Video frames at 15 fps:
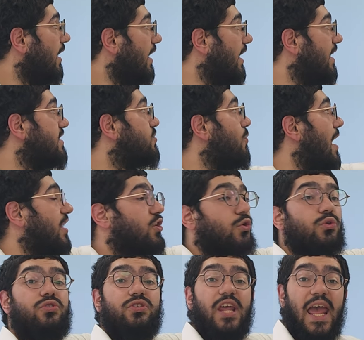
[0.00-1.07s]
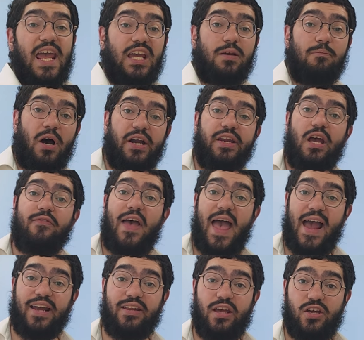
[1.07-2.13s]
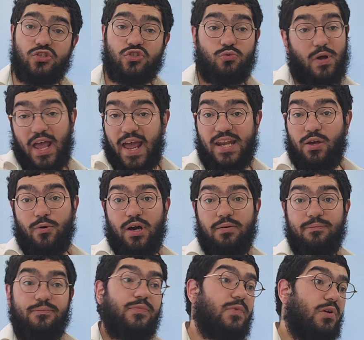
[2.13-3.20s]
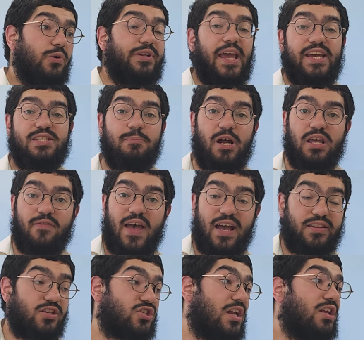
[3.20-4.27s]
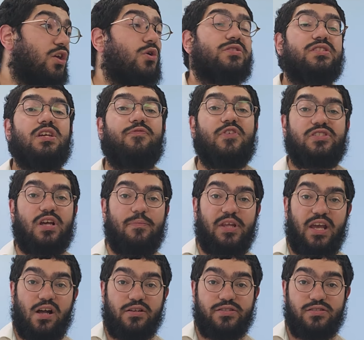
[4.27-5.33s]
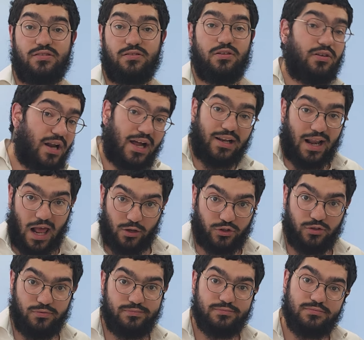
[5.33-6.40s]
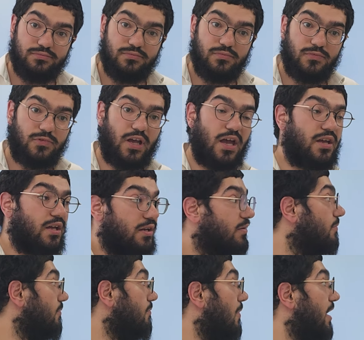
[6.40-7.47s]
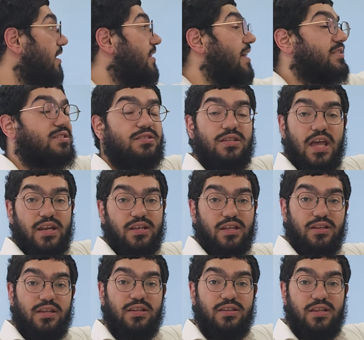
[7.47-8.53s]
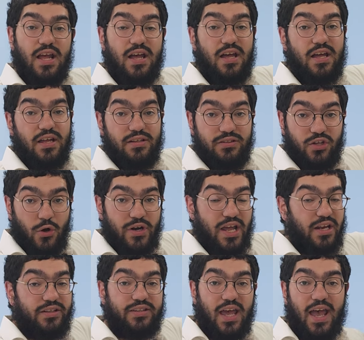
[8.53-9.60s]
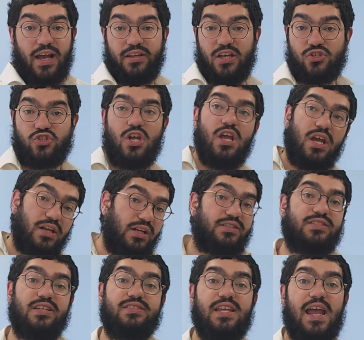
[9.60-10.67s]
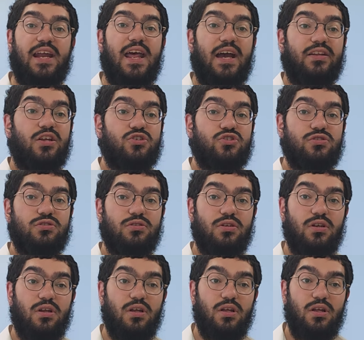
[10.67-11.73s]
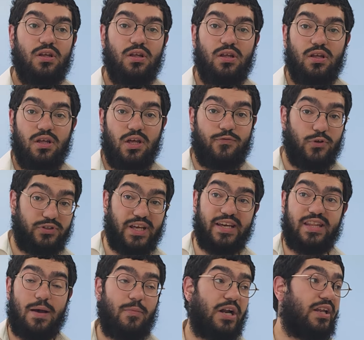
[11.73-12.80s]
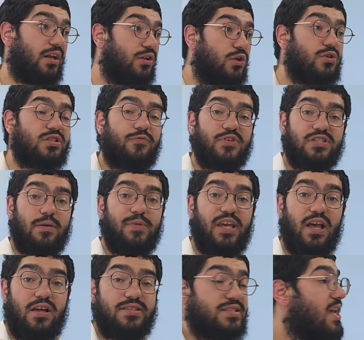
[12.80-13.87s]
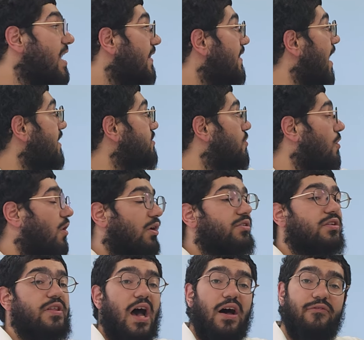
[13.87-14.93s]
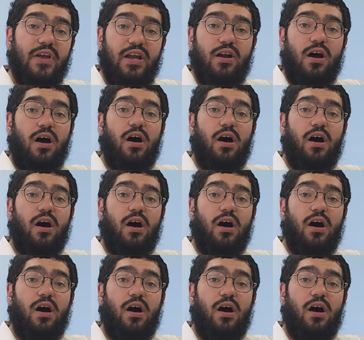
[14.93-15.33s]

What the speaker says: is when you take money of Hekdesh, anyone who takes money of Hekdesh and uses it for something else. You're not allowed to. Okay? Money that's donated to Hekdesh needs to stay in Hekdesh. If you take that money and you use it for something else, that's called the Aveira